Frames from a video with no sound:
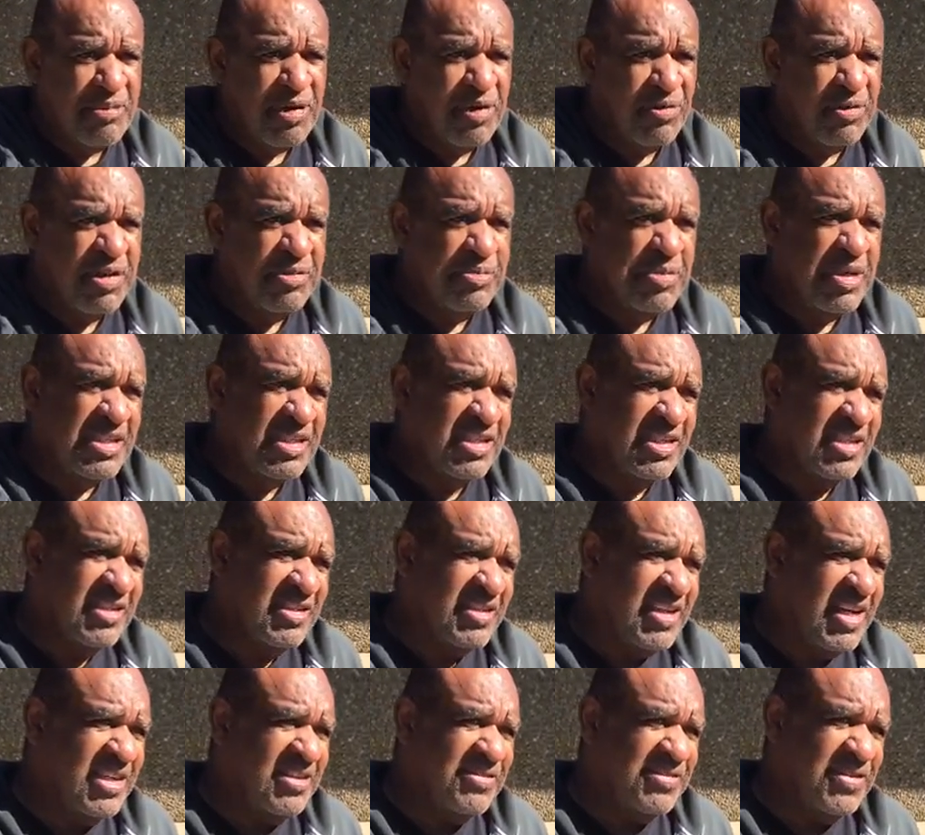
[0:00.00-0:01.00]
But we've been
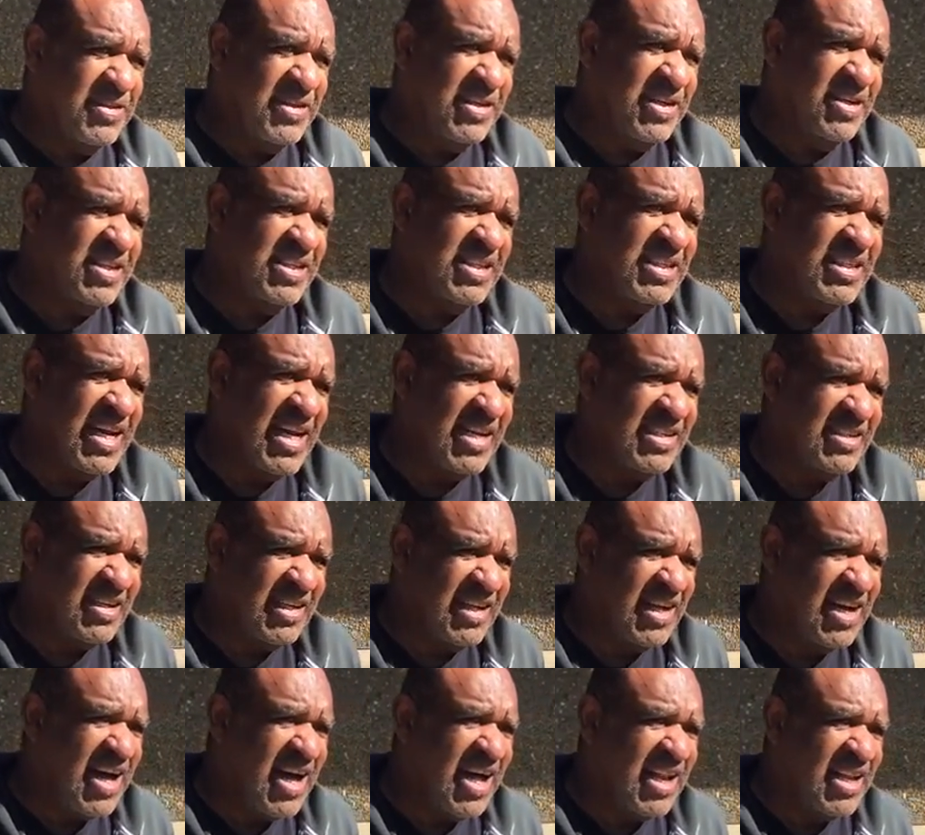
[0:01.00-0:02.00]
successful here at Shasta
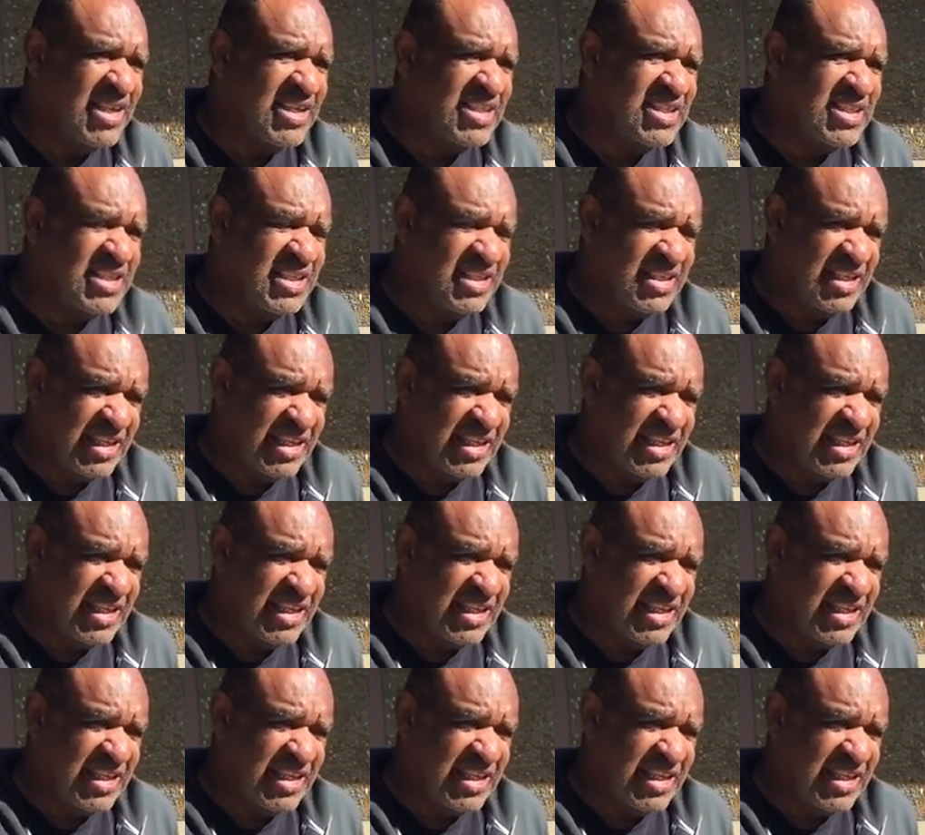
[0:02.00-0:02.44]
College.